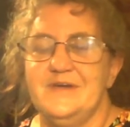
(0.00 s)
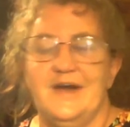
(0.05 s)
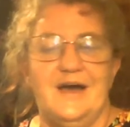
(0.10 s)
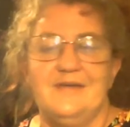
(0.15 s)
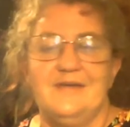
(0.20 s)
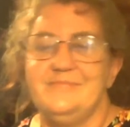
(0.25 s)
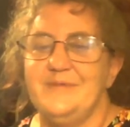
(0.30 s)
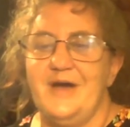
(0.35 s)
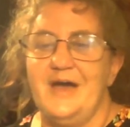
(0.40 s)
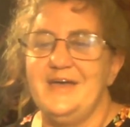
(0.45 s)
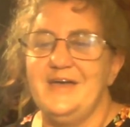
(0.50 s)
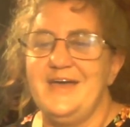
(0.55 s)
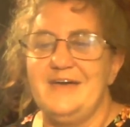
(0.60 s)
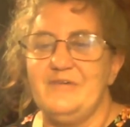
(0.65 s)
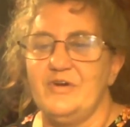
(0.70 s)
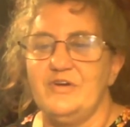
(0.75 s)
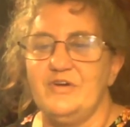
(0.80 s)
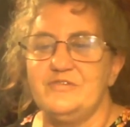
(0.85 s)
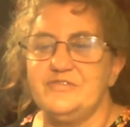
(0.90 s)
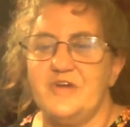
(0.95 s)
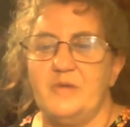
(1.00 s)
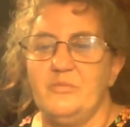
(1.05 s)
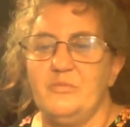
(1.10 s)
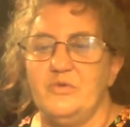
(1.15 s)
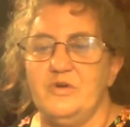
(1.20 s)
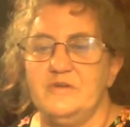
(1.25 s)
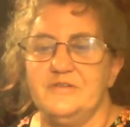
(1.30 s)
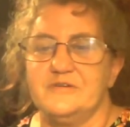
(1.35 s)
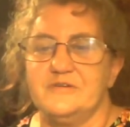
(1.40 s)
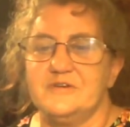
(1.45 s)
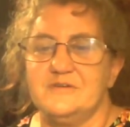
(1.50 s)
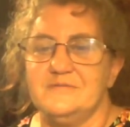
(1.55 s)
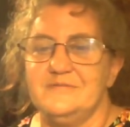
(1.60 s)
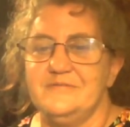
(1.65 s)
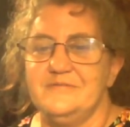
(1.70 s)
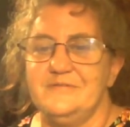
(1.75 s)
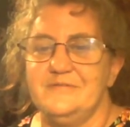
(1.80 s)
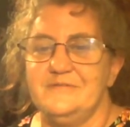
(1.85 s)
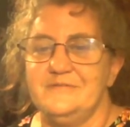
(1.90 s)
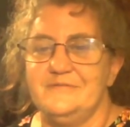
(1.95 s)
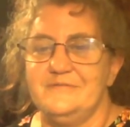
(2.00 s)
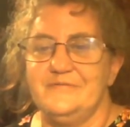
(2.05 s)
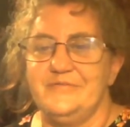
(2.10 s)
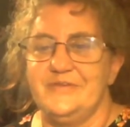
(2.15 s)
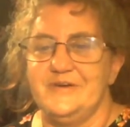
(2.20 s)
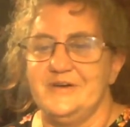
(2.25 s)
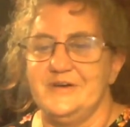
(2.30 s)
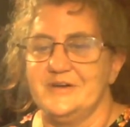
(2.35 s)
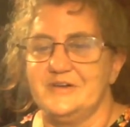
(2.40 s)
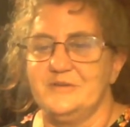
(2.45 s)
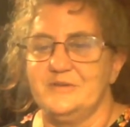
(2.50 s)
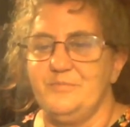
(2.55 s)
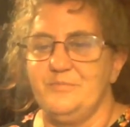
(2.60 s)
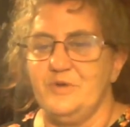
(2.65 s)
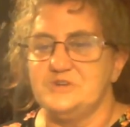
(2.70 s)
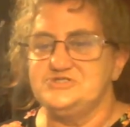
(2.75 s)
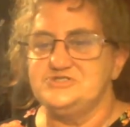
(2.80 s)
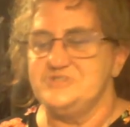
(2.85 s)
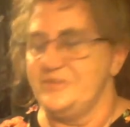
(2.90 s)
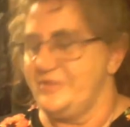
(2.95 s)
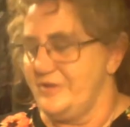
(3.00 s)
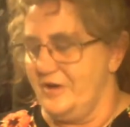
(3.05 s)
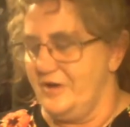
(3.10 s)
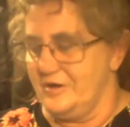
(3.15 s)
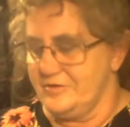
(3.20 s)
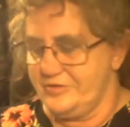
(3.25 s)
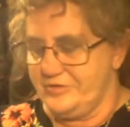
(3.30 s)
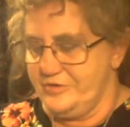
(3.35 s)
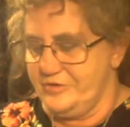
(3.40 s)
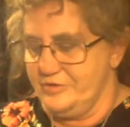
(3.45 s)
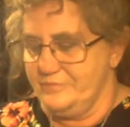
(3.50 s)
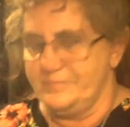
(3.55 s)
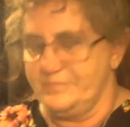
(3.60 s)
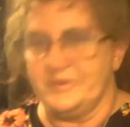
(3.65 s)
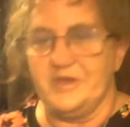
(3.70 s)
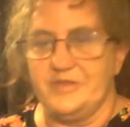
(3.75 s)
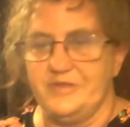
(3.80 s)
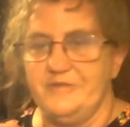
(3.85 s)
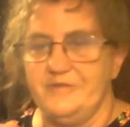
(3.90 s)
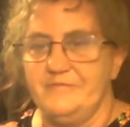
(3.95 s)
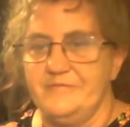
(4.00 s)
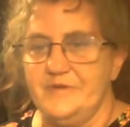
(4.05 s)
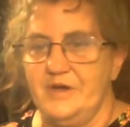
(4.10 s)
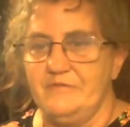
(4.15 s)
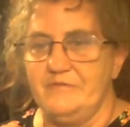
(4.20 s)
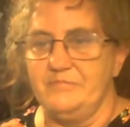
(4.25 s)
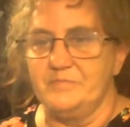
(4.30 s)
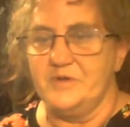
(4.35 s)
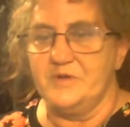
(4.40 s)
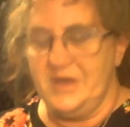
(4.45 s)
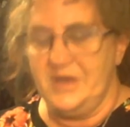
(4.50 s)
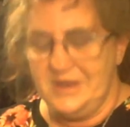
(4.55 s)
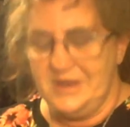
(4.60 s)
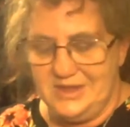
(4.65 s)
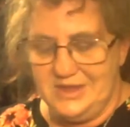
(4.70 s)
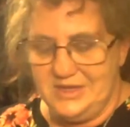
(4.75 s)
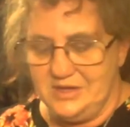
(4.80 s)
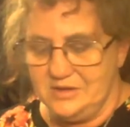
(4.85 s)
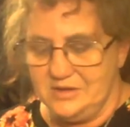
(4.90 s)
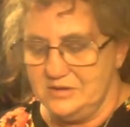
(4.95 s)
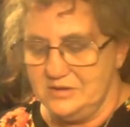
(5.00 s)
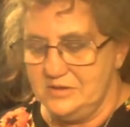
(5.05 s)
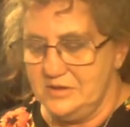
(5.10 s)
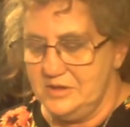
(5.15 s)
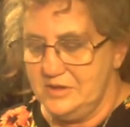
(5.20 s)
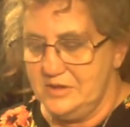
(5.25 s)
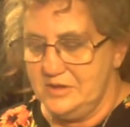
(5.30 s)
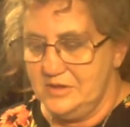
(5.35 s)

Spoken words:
Yeah, I have a hard time wearing the compression socks too because of them cutting in.